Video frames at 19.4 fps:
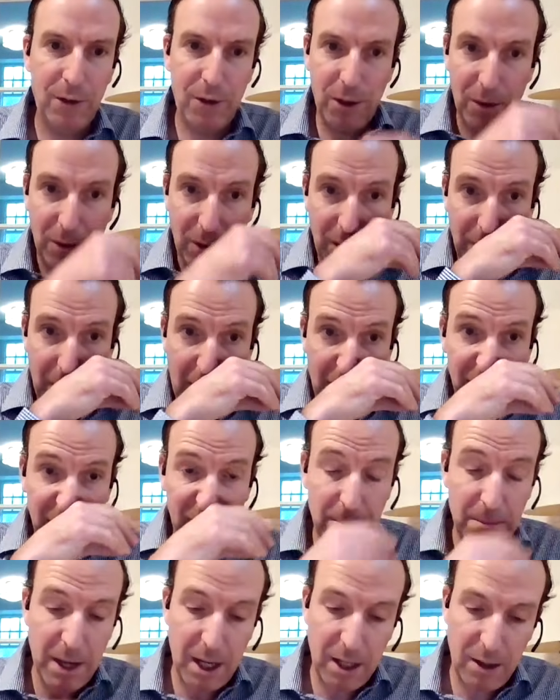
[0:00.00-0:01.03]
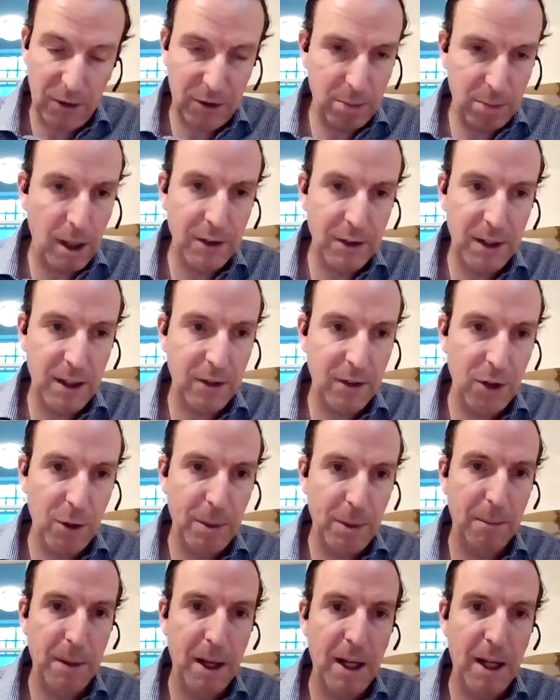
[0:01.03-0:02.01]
So I've seen you've probably seen this too, Bill.